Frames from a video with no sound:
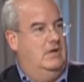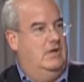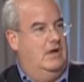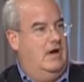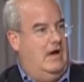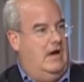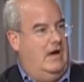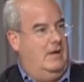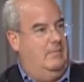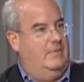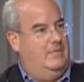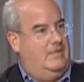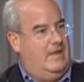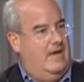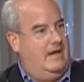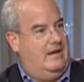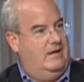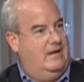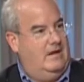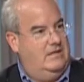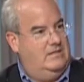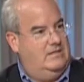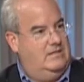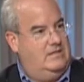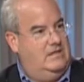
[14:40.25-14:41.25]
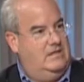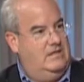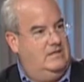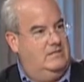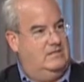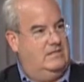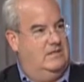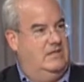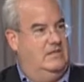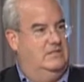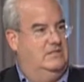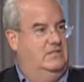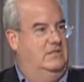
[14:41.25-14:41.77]
Uh, but that I see
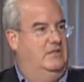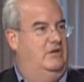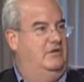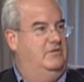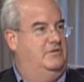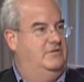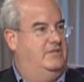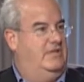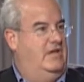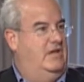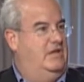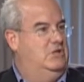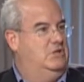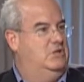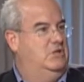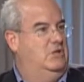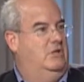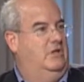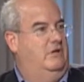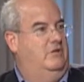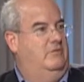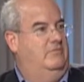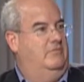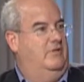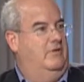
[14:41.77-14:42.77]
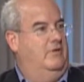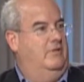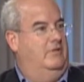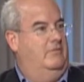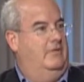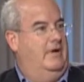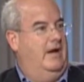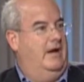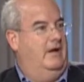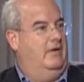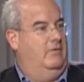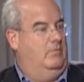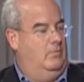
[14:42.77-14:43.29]
as, as a little staged a little farther
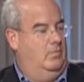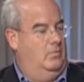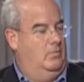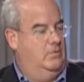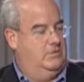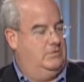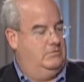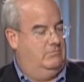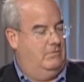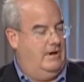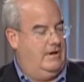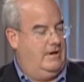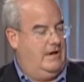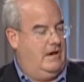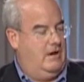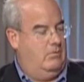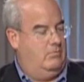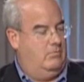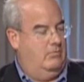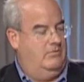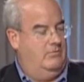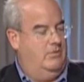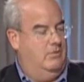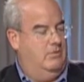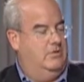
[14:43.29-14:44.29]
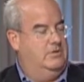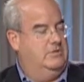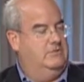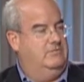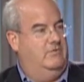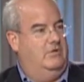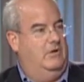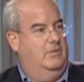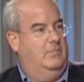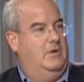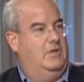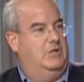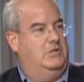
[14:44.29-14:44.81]
out. We're, so right now we're focused
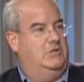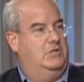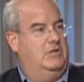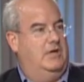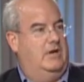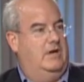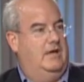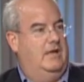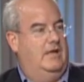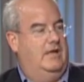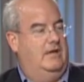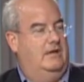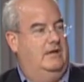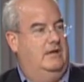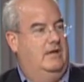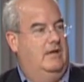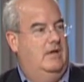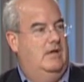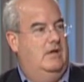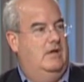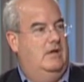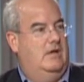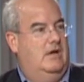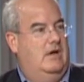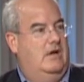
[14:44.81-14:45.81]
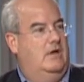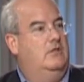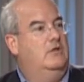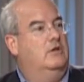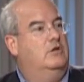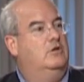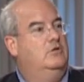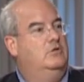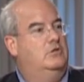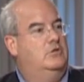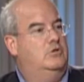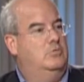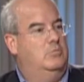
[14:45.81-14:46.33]
very much on uh, the
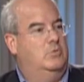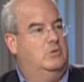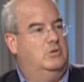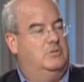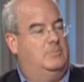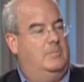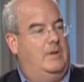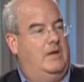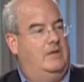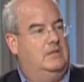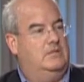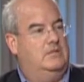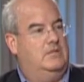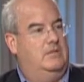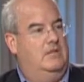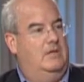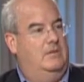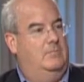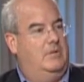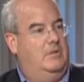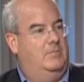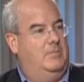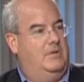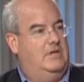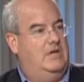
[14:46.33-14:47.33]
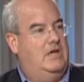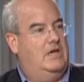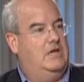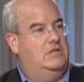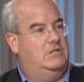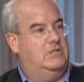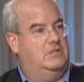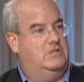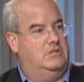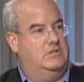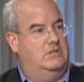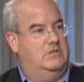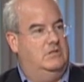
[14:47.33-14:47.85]
consumer space and the
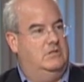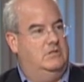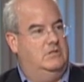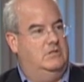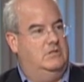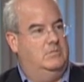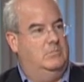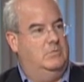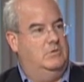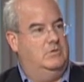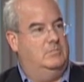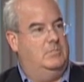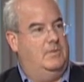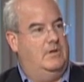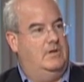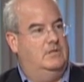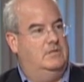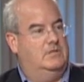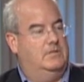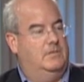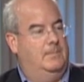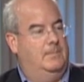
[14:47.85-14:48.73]
implementations in the consumer space.